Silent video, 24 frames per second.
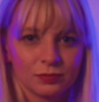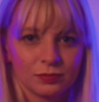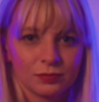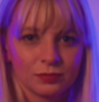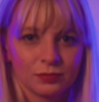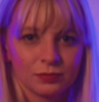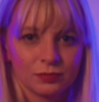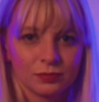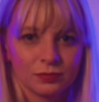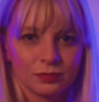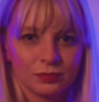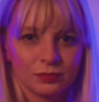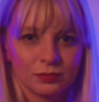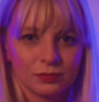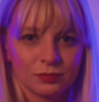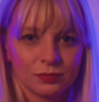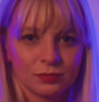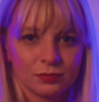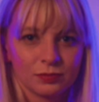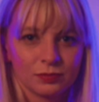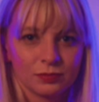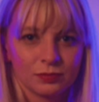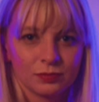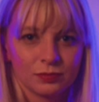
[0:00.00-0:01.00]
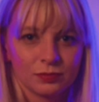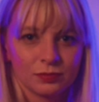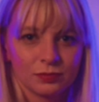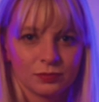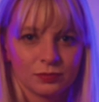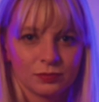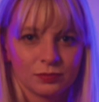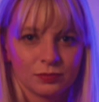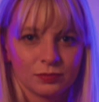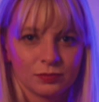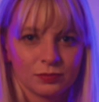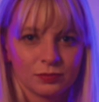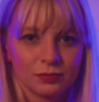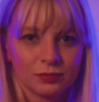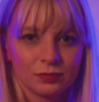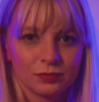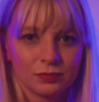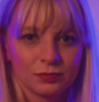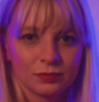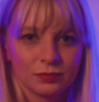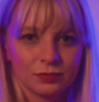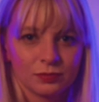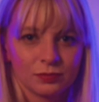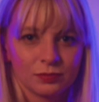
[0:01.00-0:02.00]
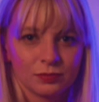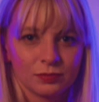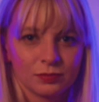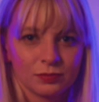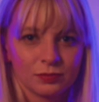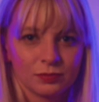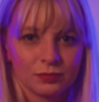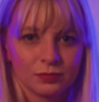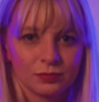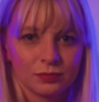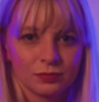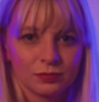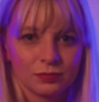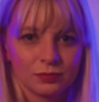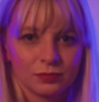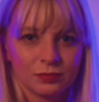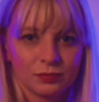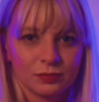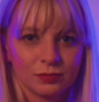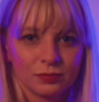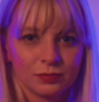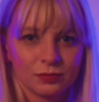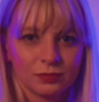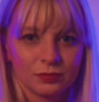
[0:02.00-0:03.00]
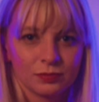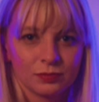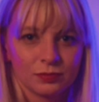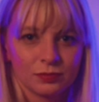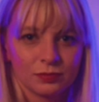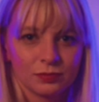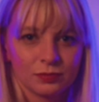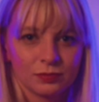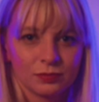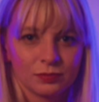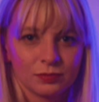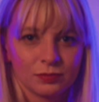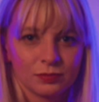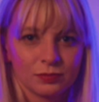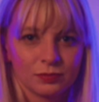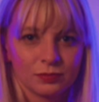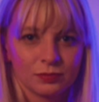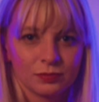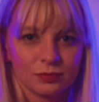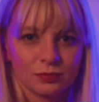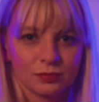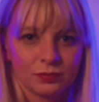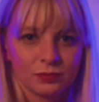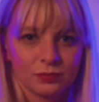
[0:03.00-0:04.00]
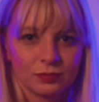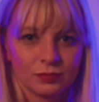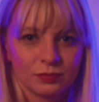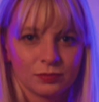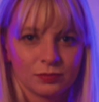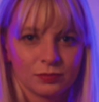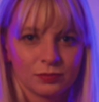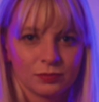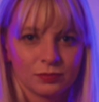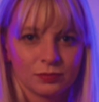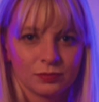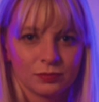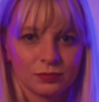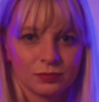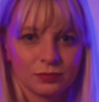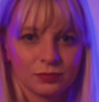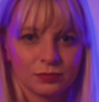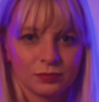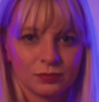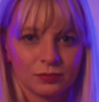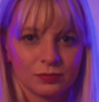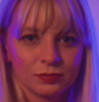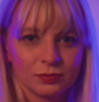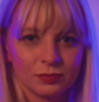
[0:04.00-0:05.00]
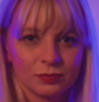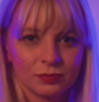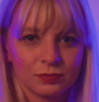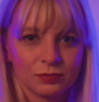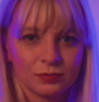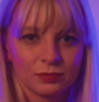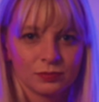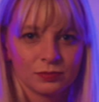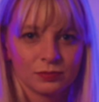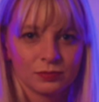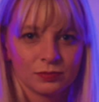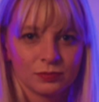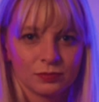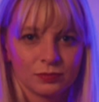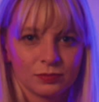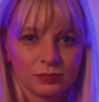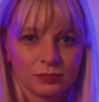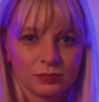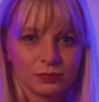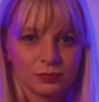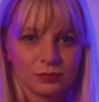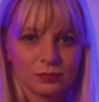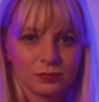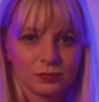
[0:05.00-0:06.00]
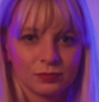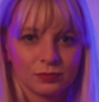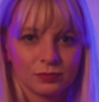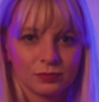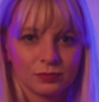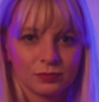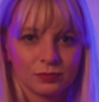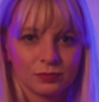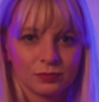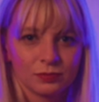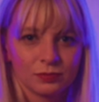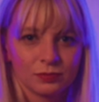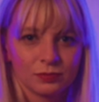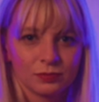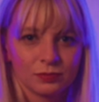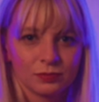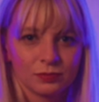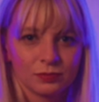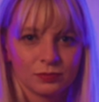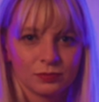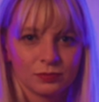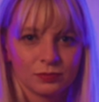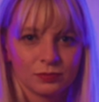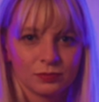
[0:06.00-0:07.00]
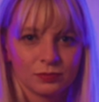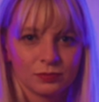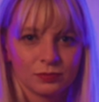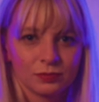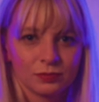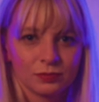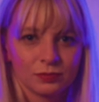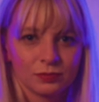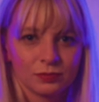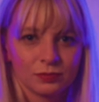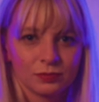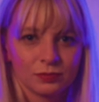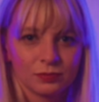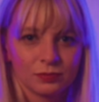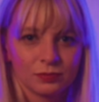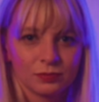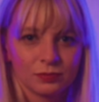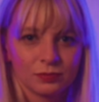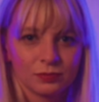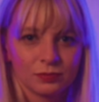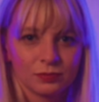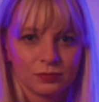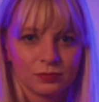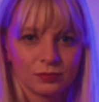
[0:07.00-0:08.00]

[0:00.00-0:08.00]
No words are spoken by the person on screen.